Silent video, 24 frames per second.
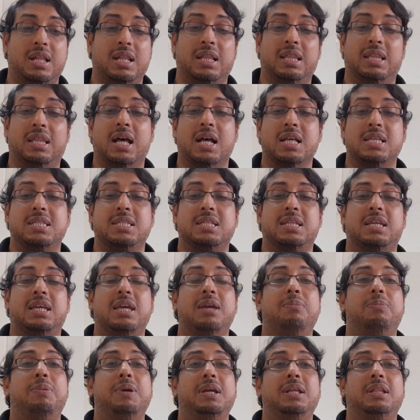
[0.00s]
thus
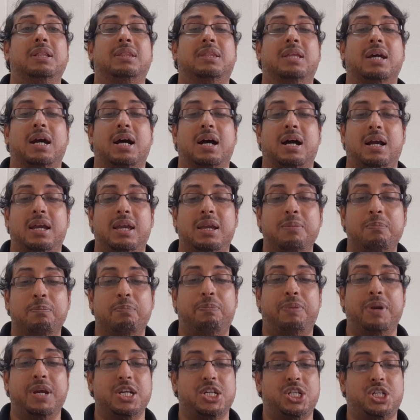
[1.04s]
giving the
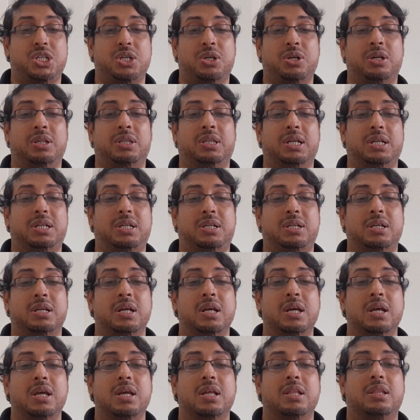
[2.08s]
impression that
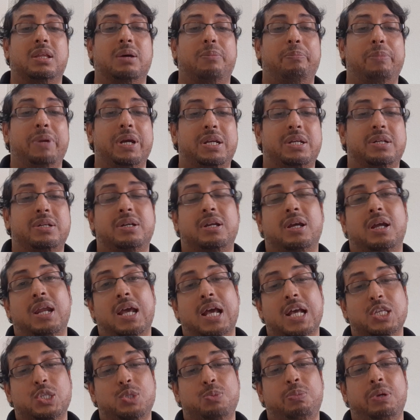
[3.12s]
the material
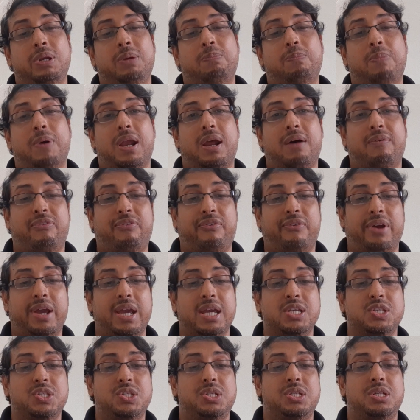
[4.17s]
has been
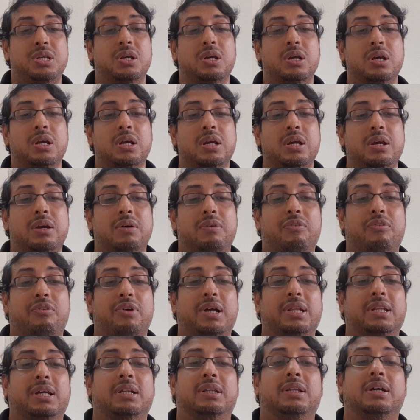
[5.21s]
paraphrased
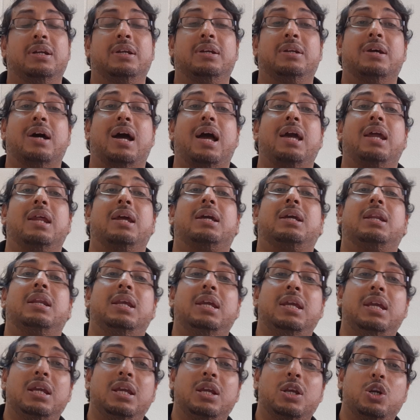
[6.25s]
rather than
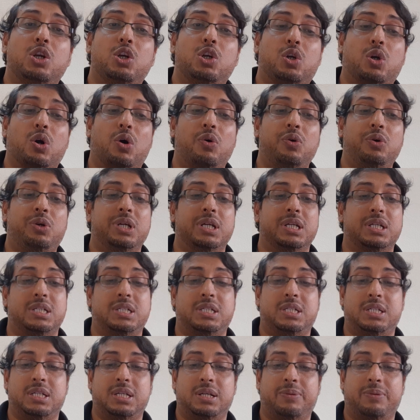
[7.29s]
directly quoted.